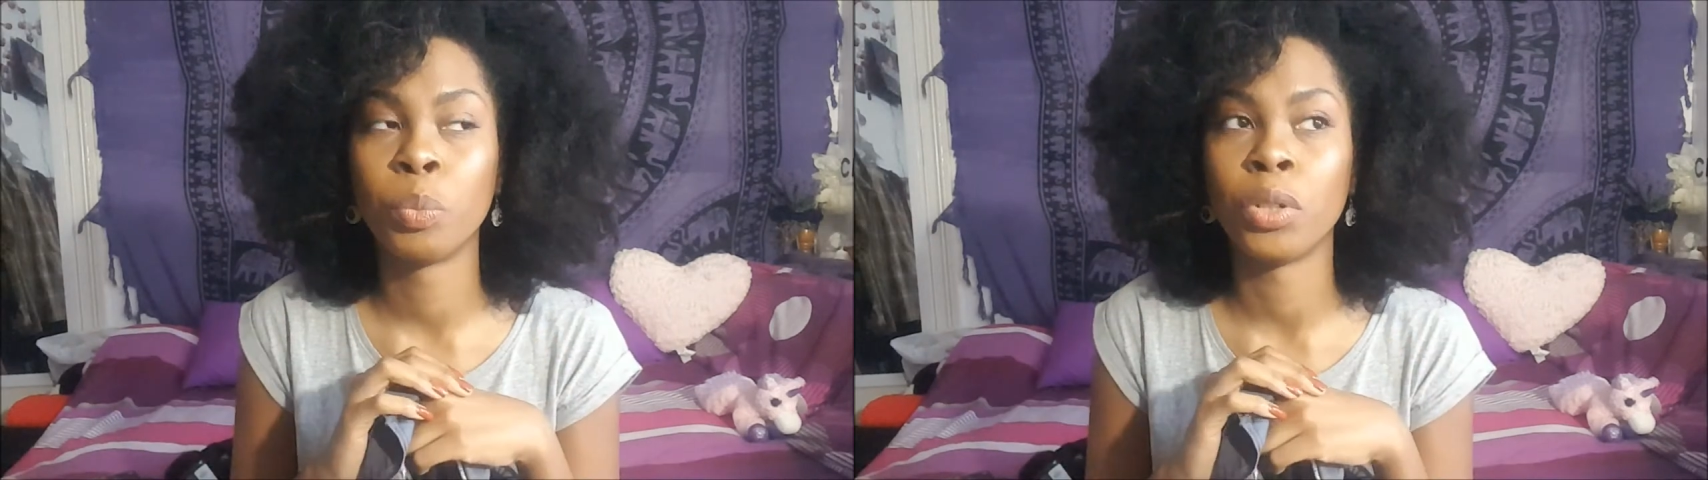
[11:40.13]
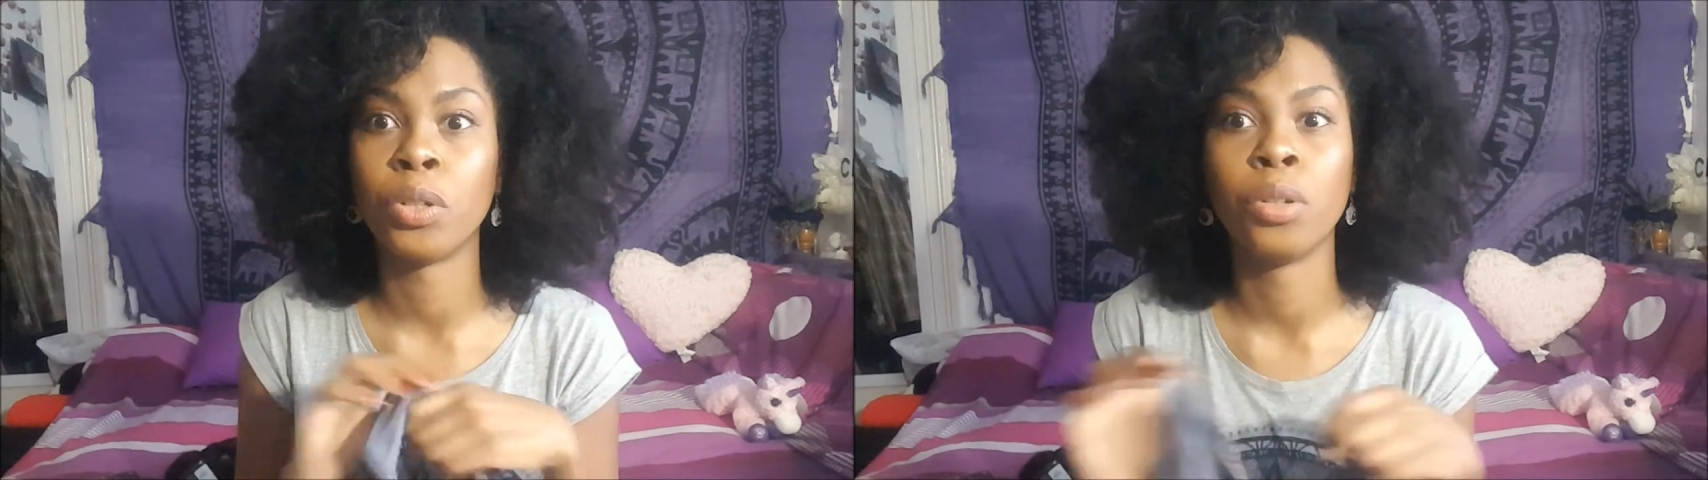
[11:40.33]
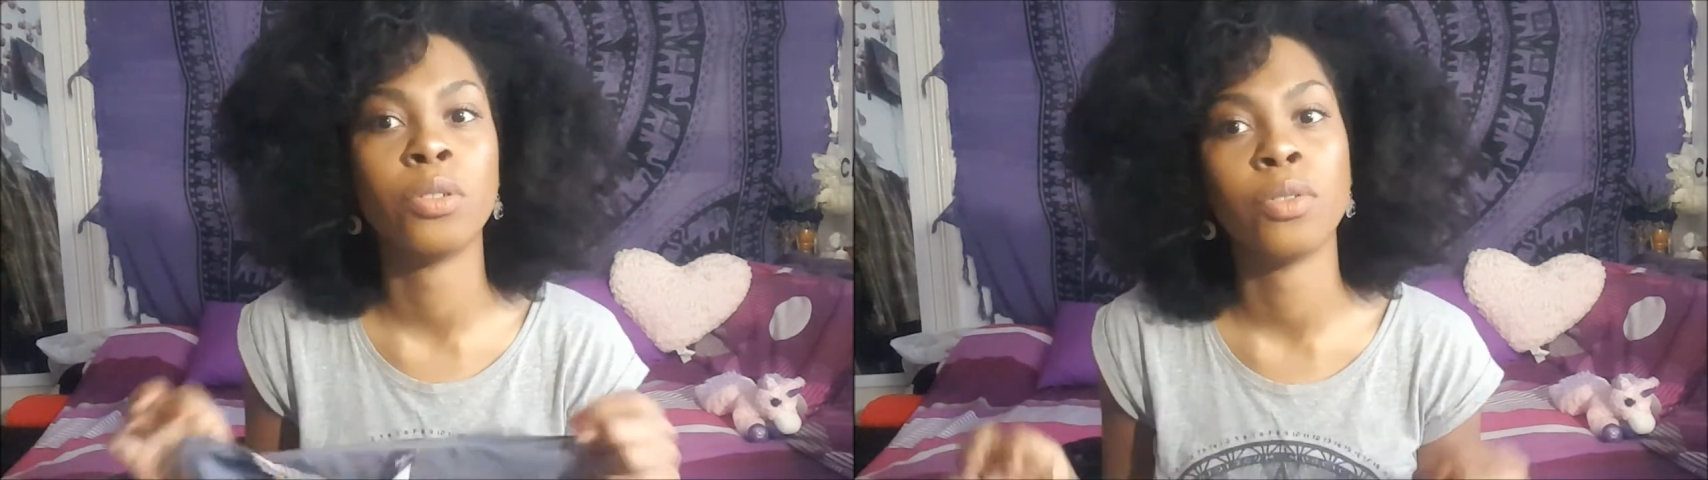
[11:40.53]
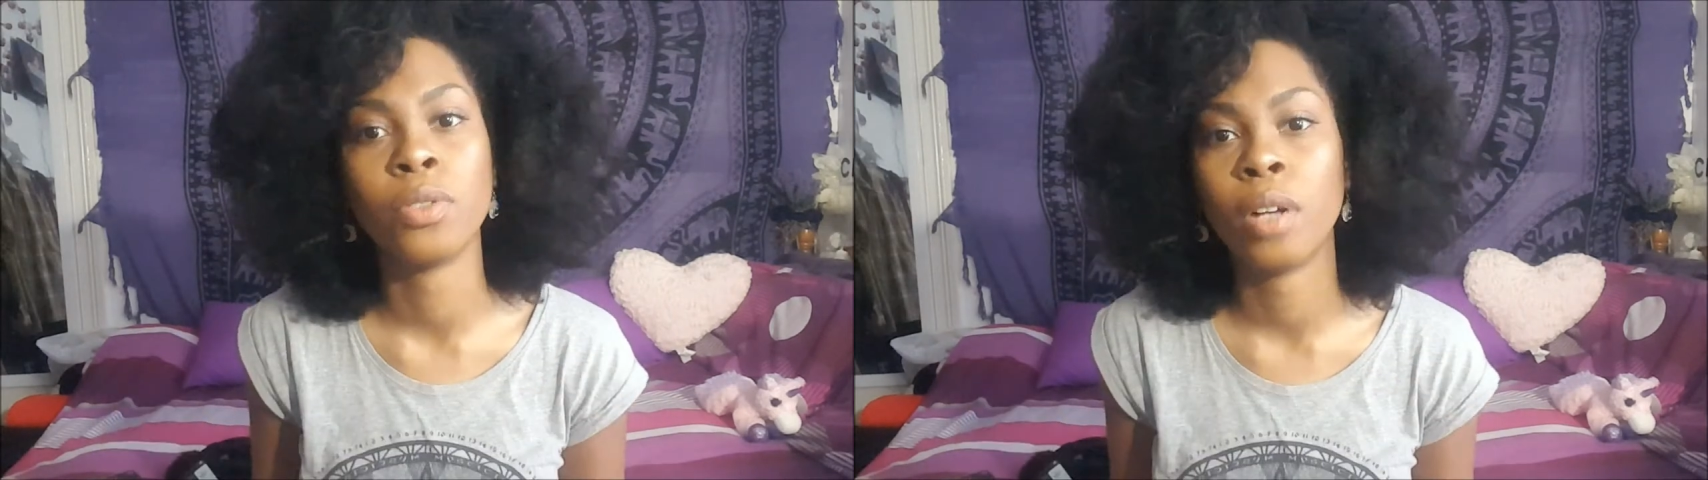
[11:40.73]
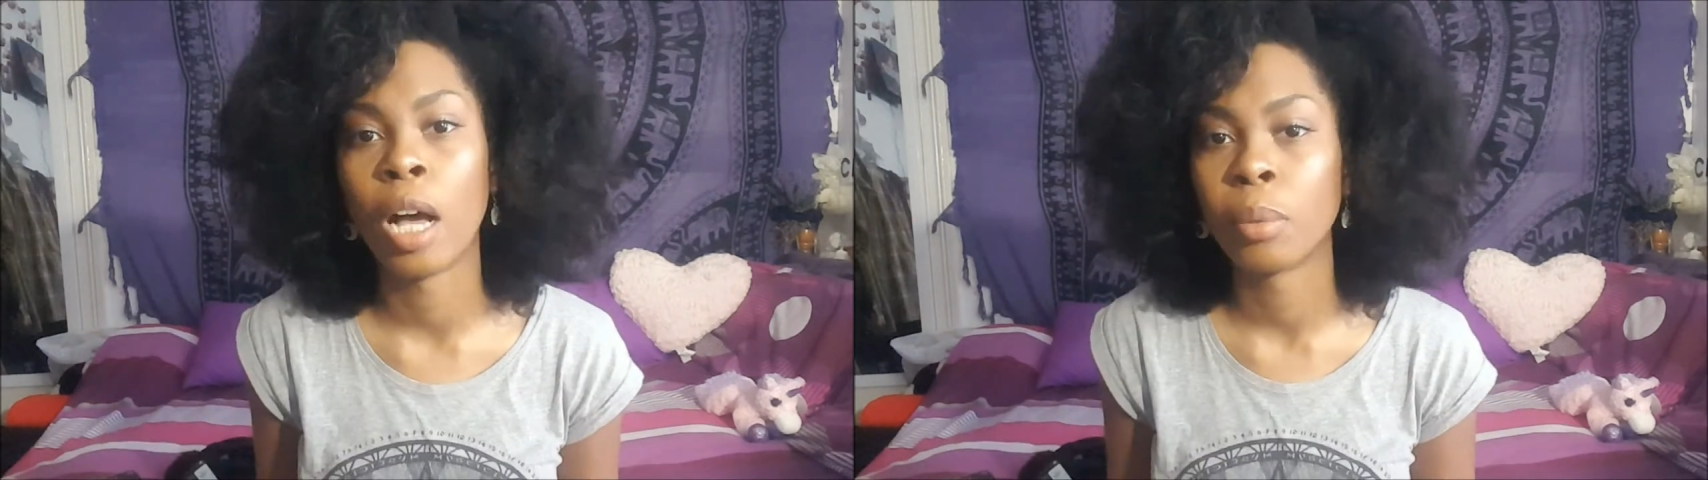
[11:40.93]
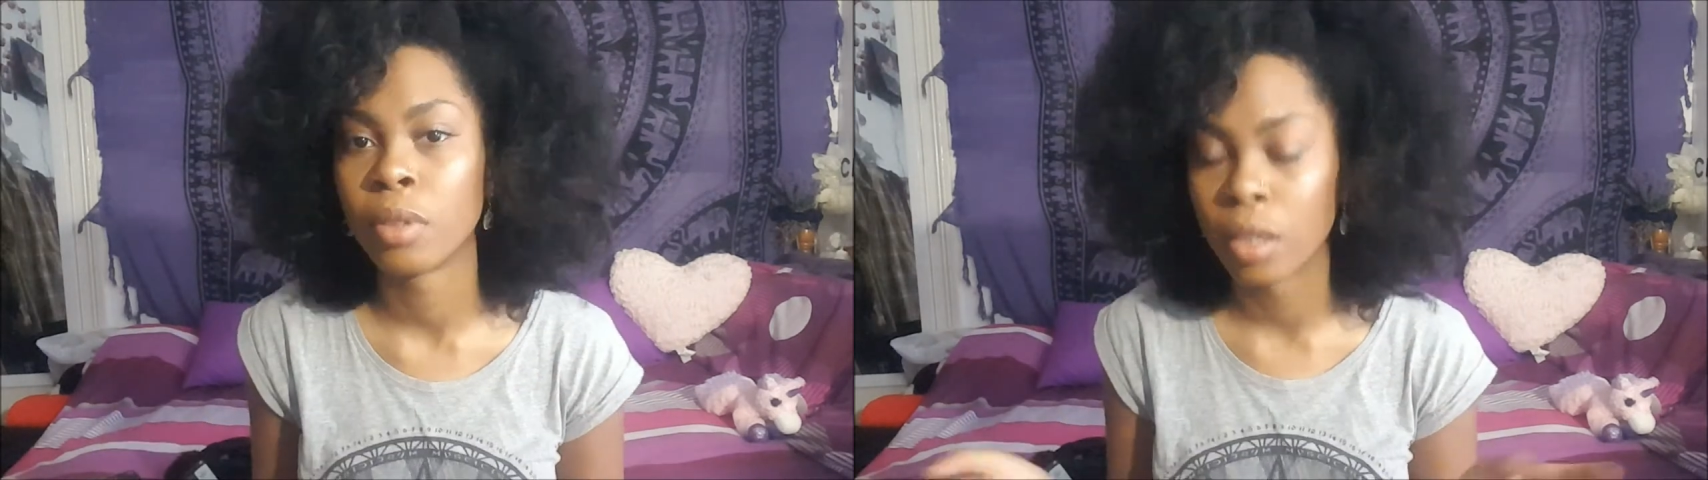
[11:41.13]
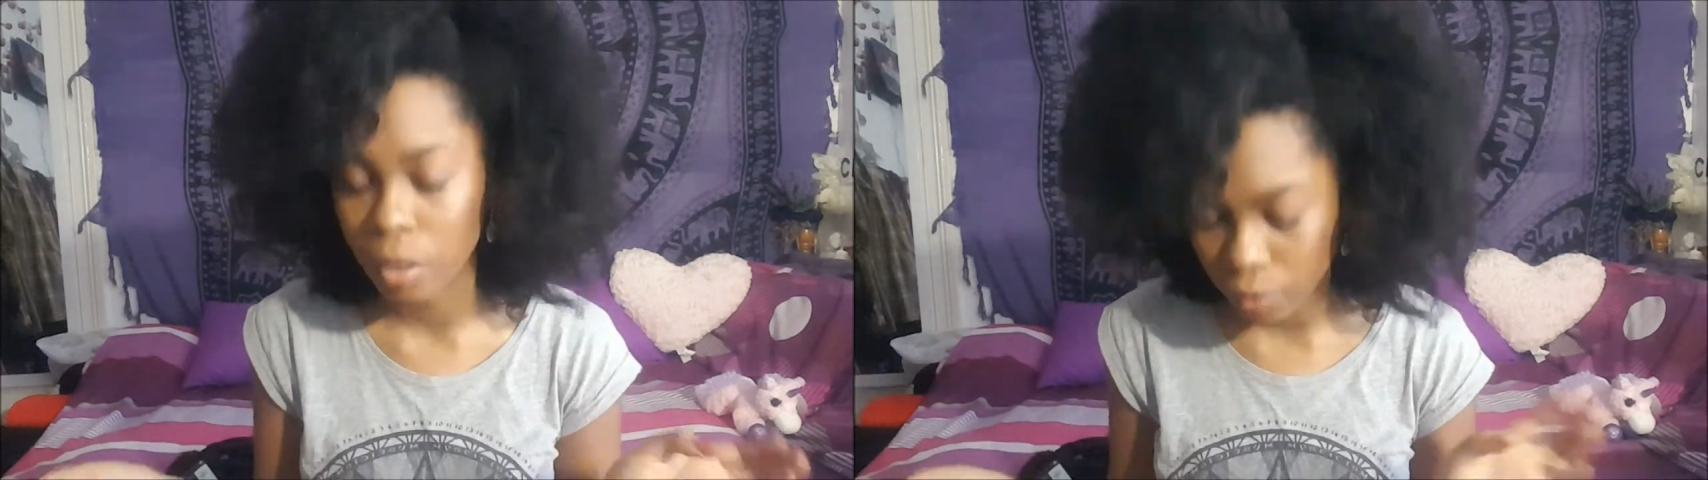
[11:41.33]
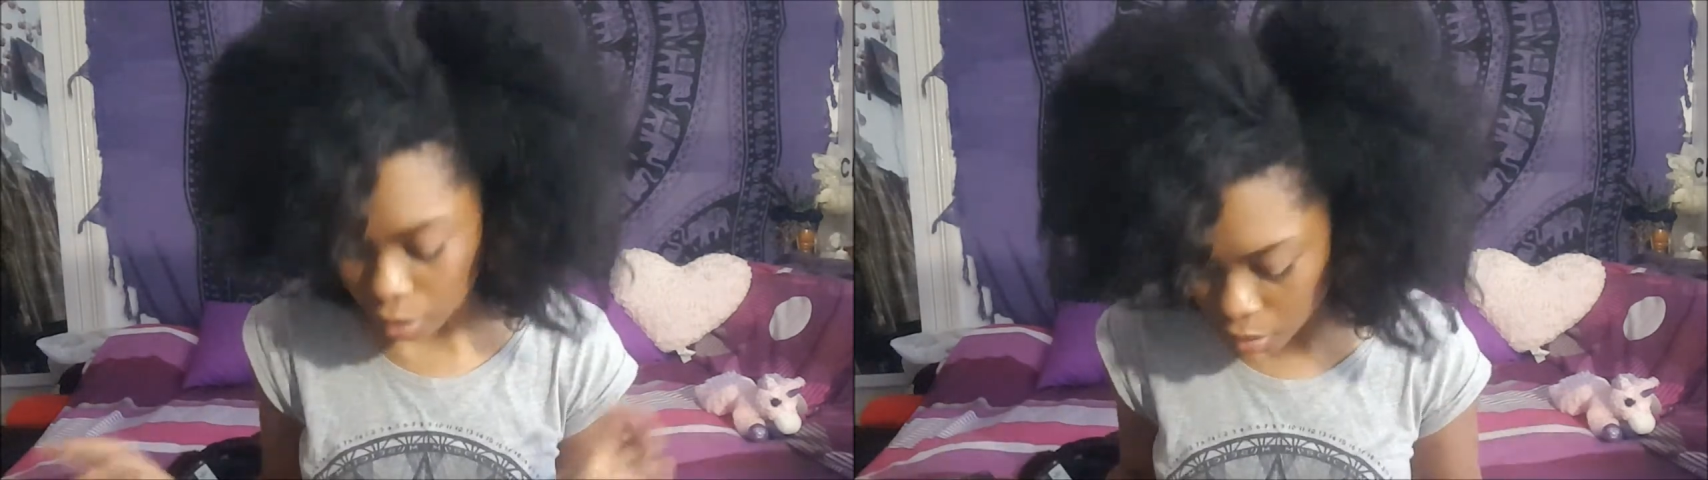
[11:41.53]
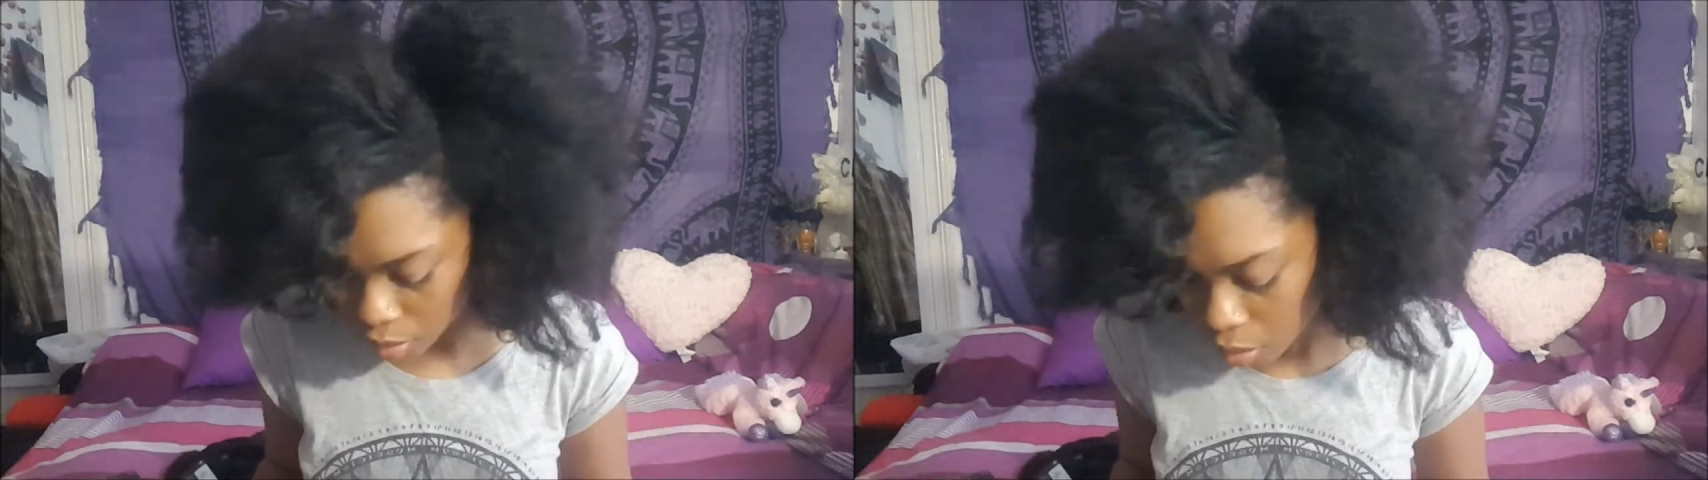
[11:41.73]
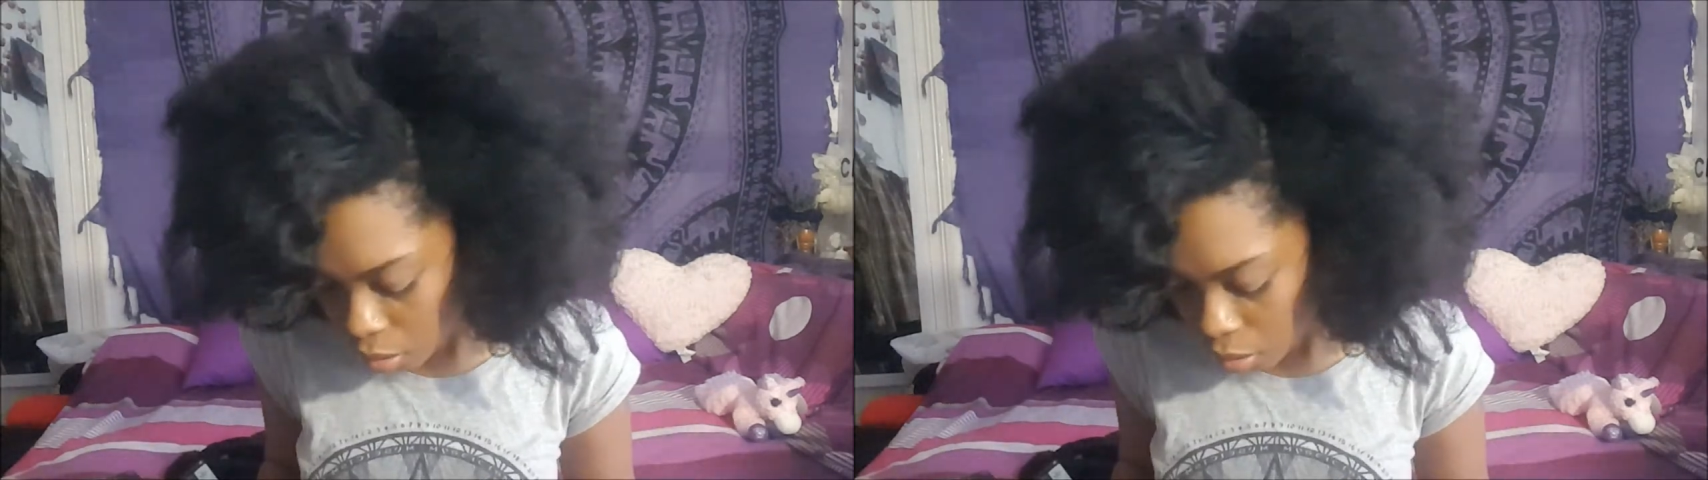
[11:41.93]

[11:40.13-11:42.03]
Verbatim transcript: beautiful absolutely lovely